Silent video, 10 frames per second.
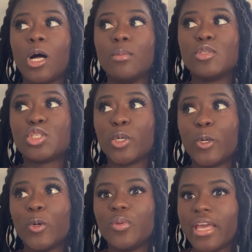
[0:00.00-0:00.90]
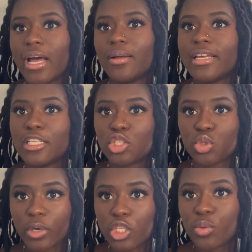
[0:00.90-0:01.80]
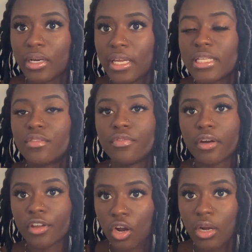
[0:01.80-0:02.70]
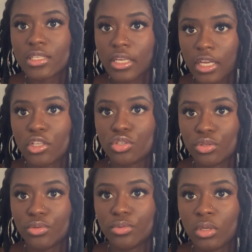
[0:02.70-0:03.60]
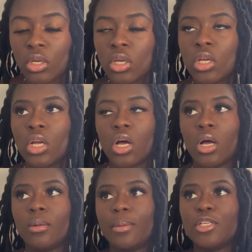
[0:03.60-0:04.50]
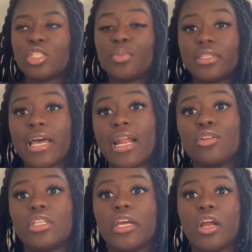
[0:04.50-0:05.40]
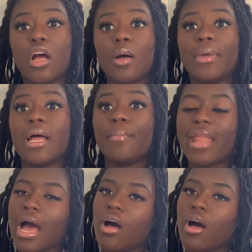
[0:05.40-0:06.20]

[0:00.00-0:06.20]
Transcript: So yeah, it's 2020. It's very hard to get into. Let me just put that out there. And